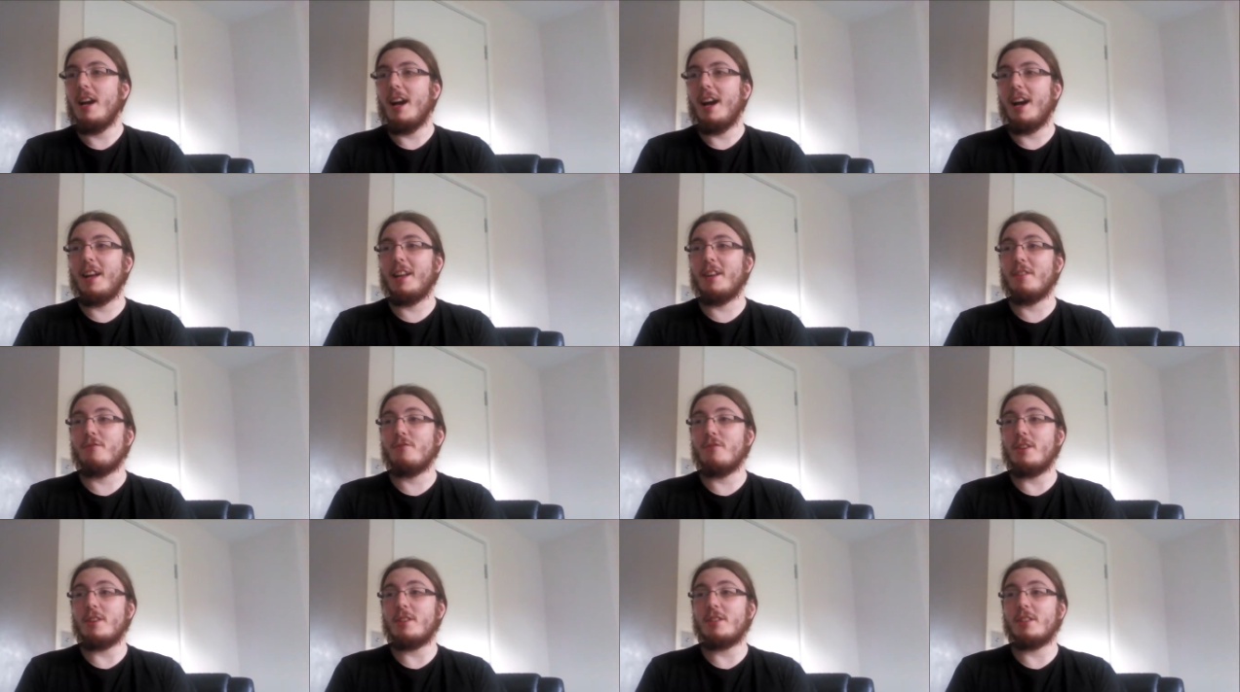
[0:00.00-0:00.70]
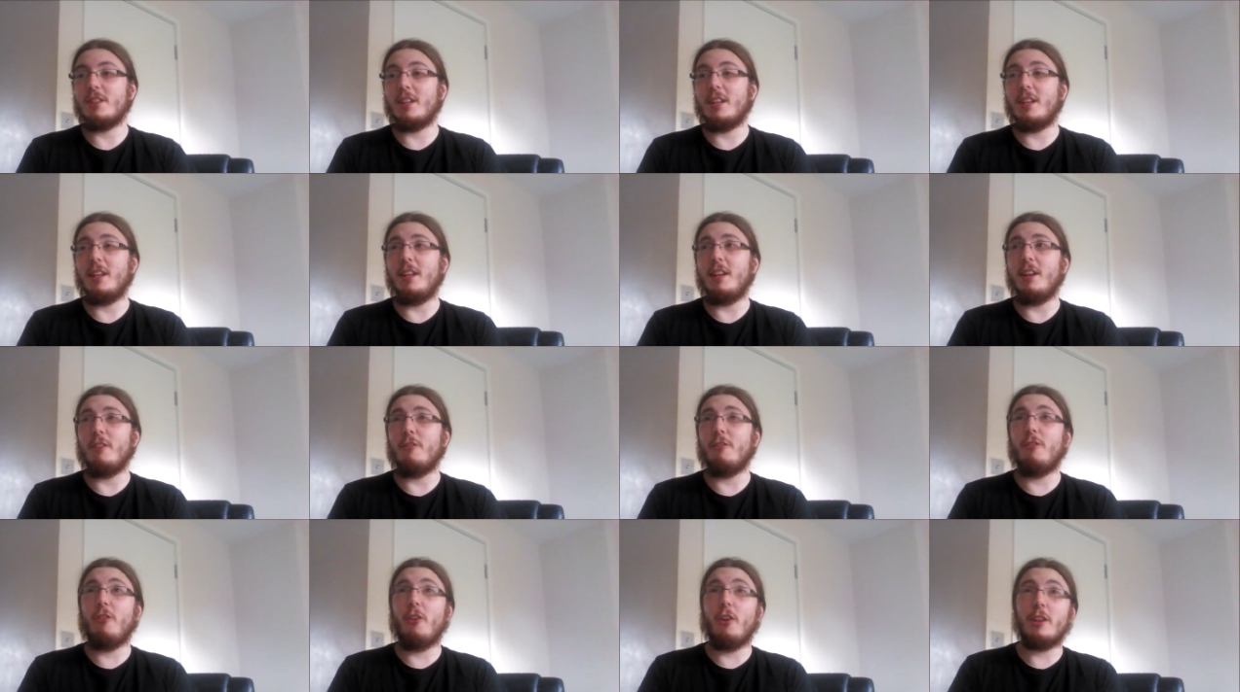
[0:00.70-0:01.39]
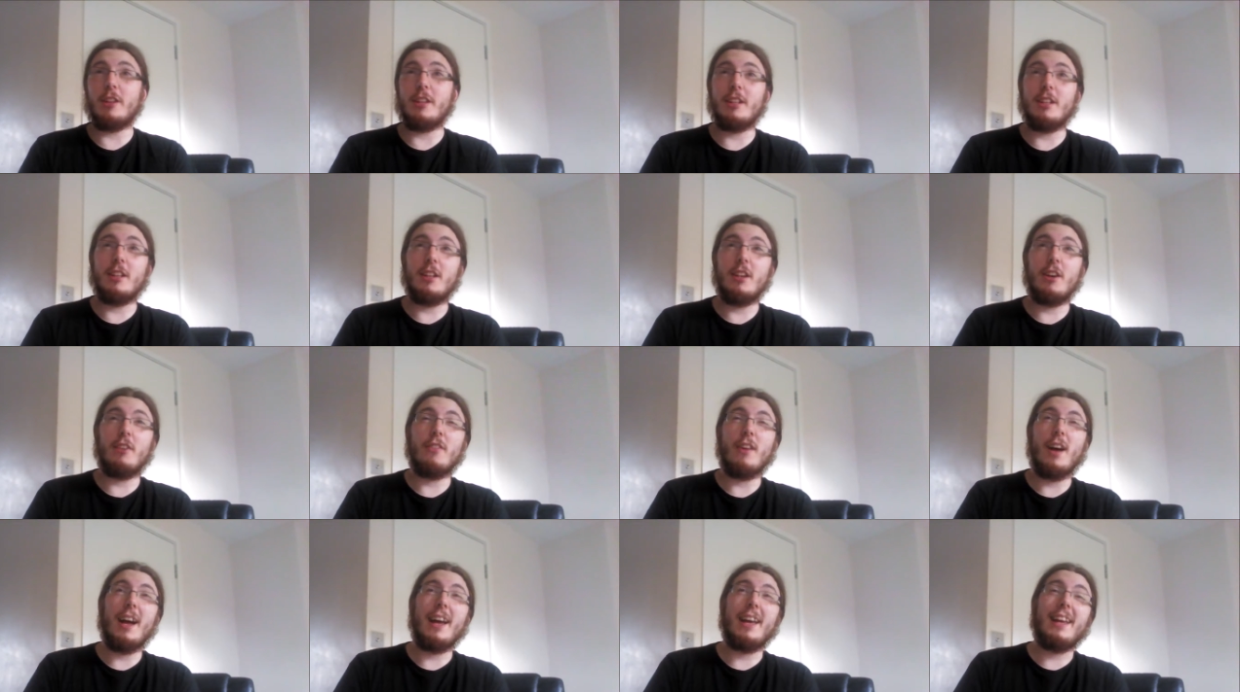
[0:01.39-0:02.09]
and I've recently fallen in
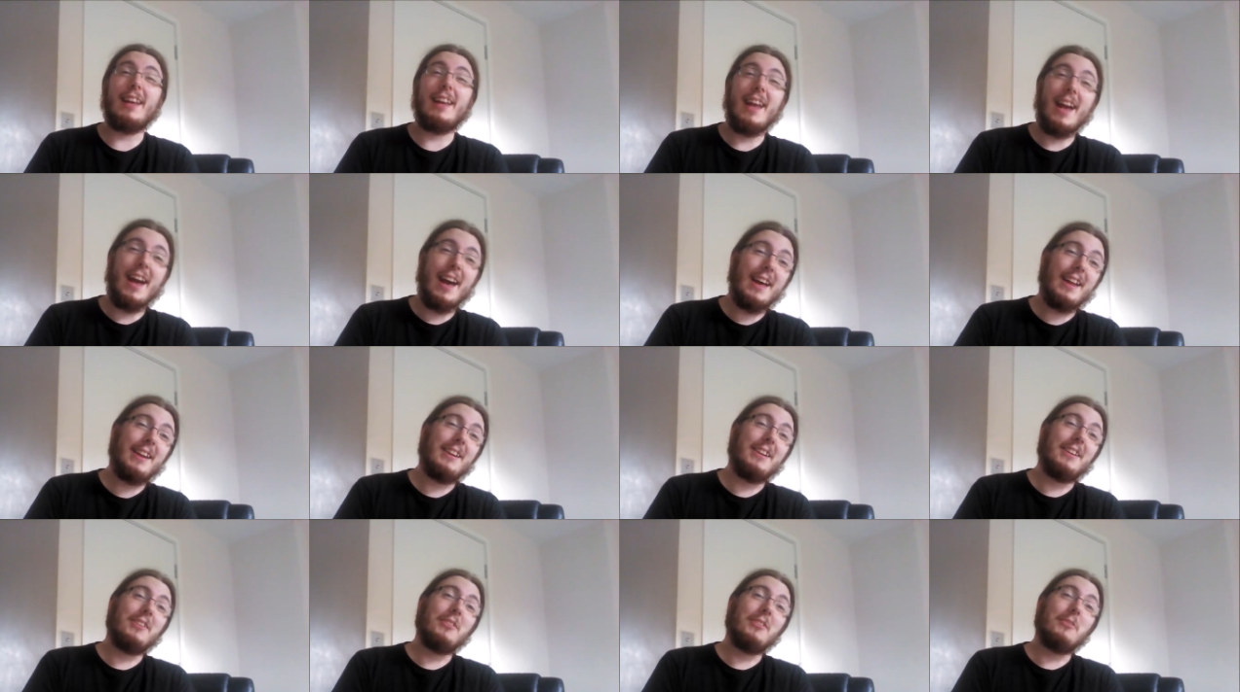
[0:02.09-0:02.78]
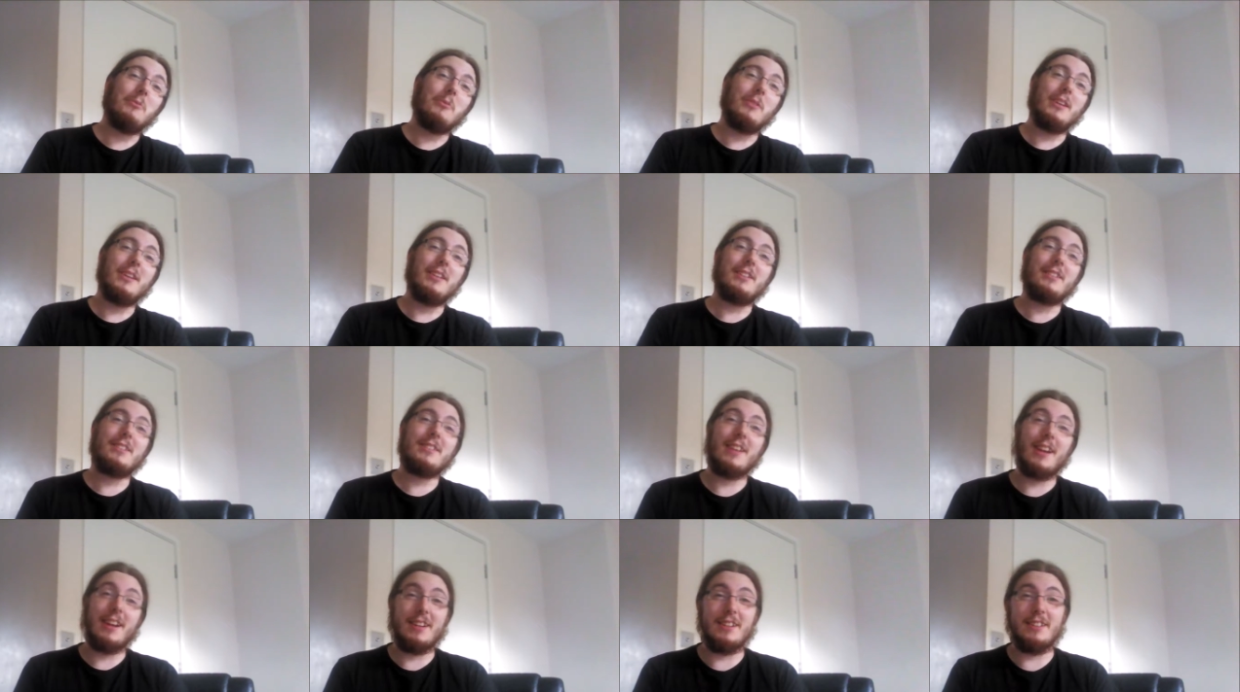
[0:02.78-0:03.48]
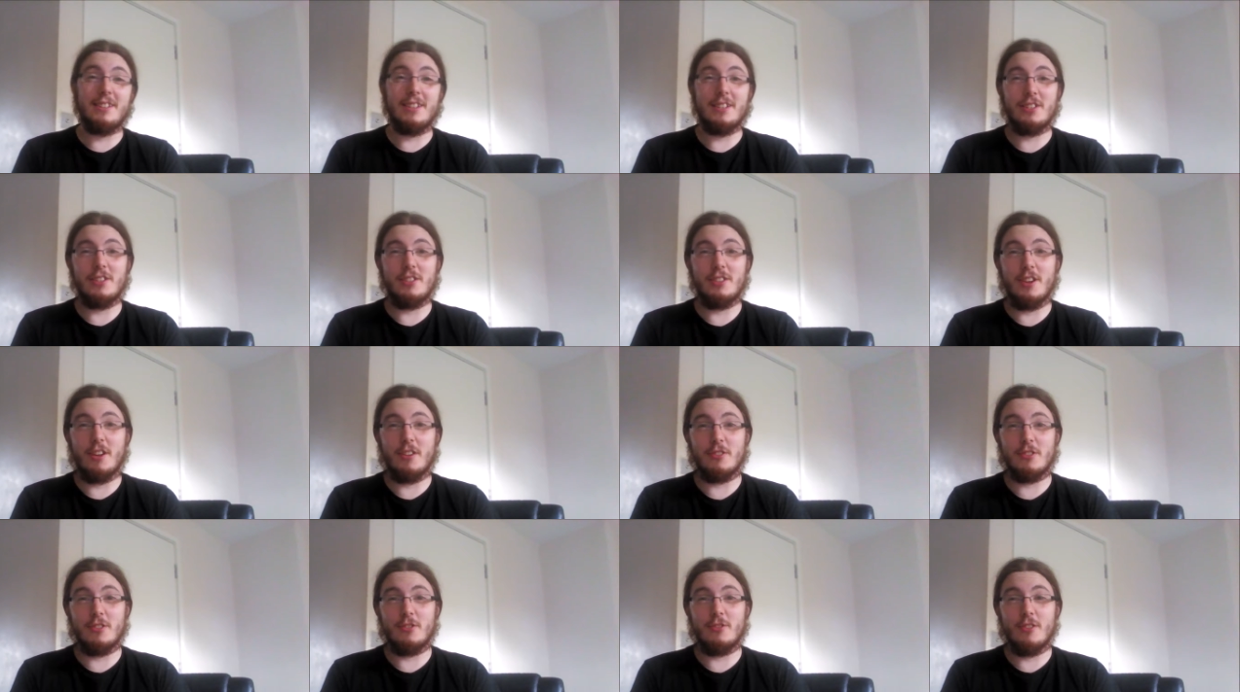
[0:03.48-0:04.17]
love again with second edition
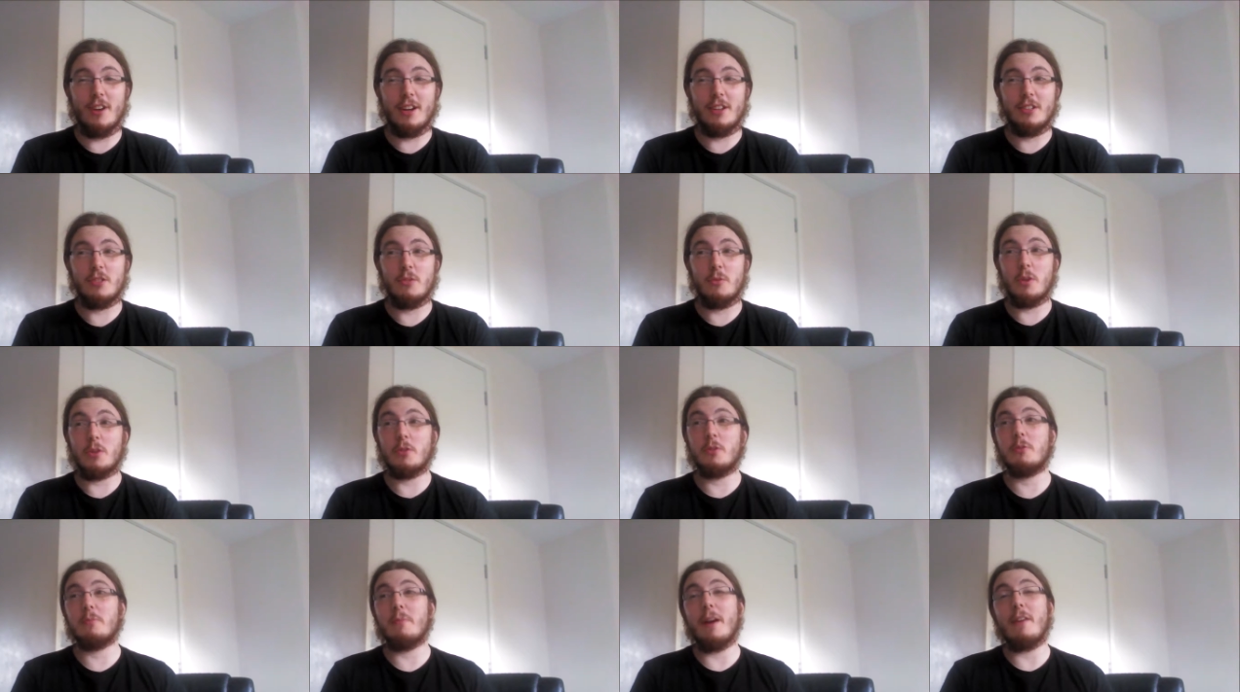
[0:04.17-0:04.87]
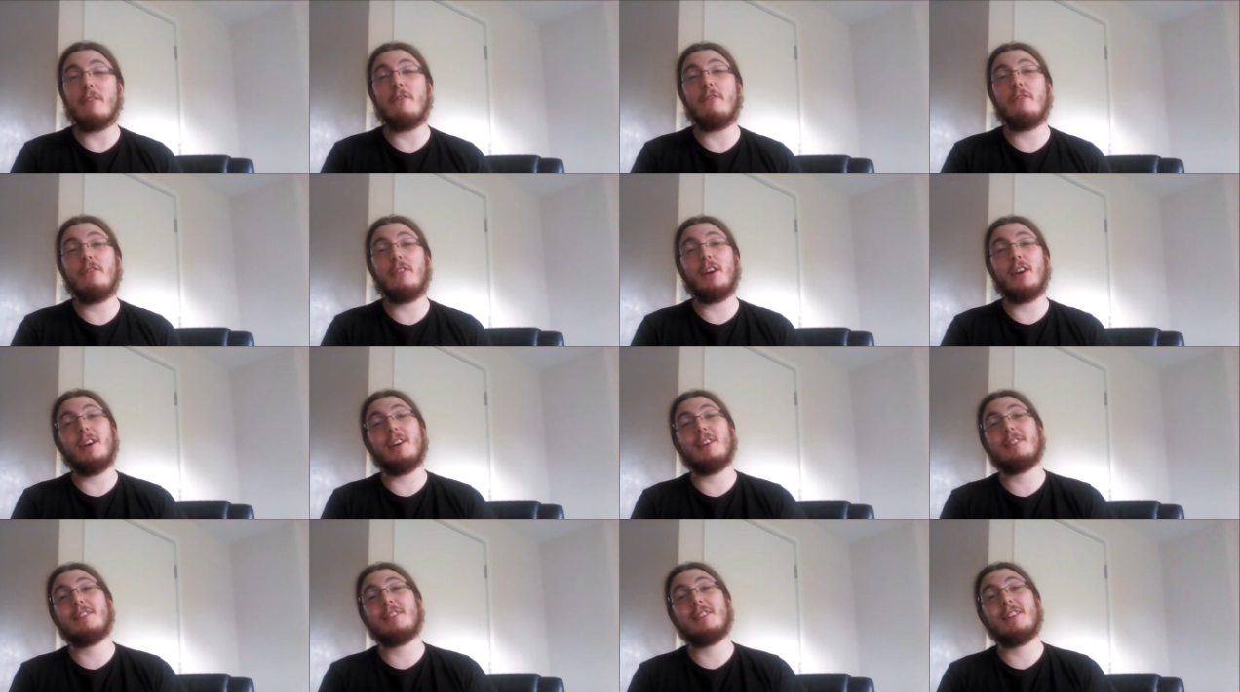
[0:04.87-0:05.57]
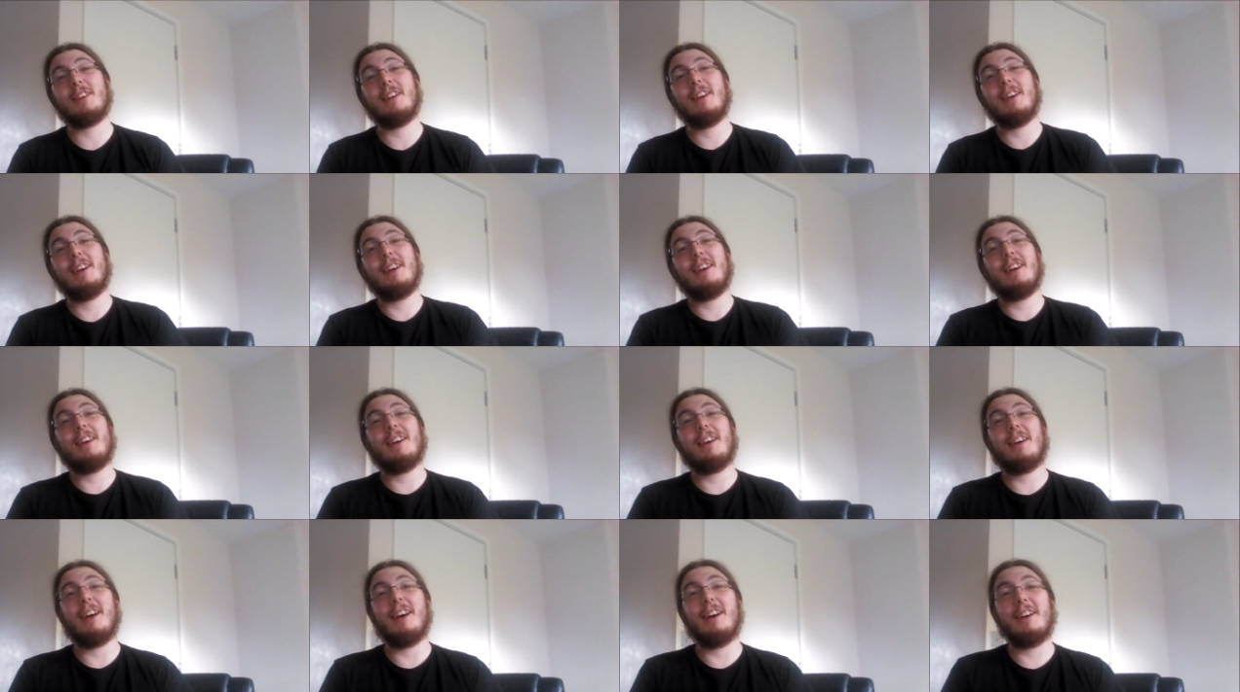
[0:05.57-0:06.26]
Dungeons and Dragons, which was my first
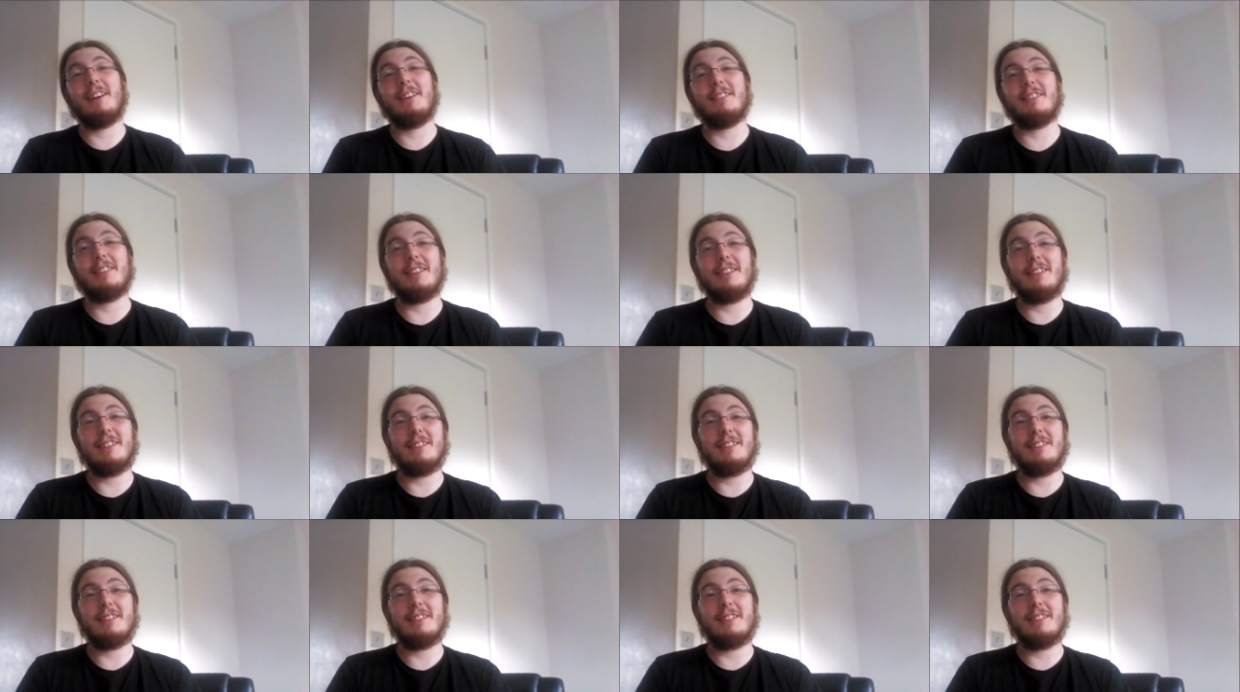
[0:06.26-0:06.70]
uh,